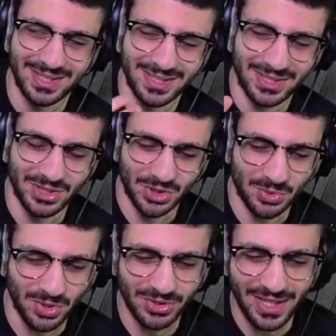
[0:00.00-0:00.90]

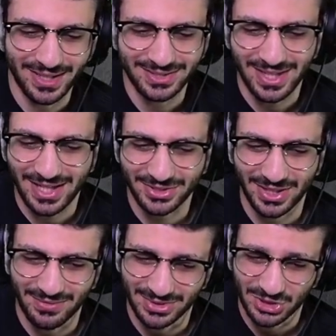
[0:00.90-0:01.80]
control decks
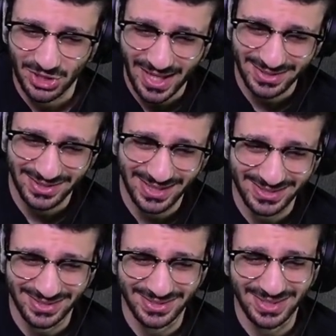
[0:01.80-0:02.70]
actually have a chance
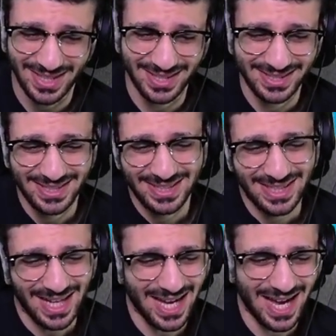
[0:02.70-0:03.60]
against this deck.
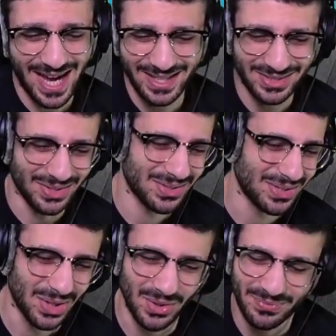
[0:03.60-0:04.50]
I don't
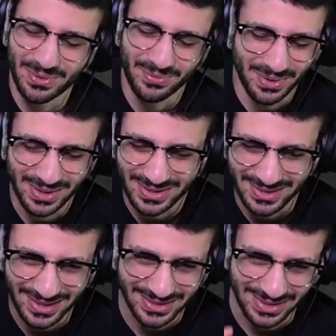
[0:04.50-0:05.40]
know if it really
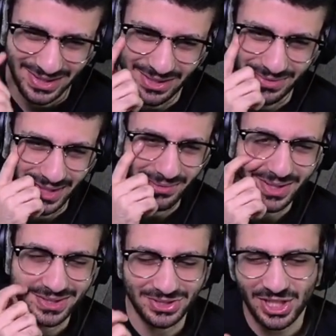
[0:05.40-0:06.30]
does enough. Like, I
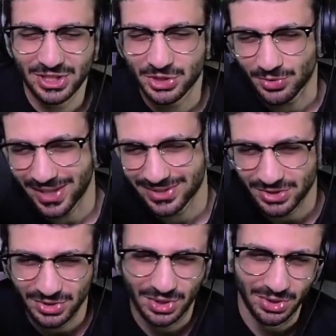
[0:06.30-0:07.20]
wanted to change Drain
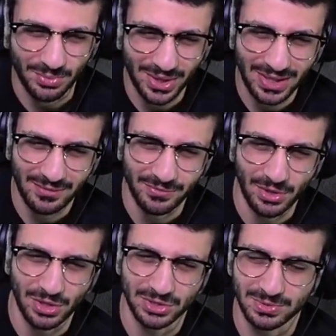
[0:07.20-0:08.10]
Soul to 3 at
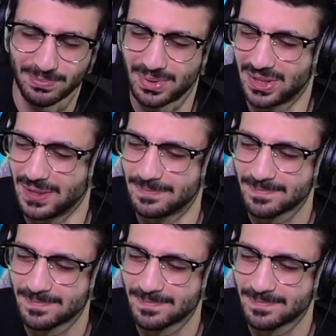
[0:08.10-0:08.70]
first, but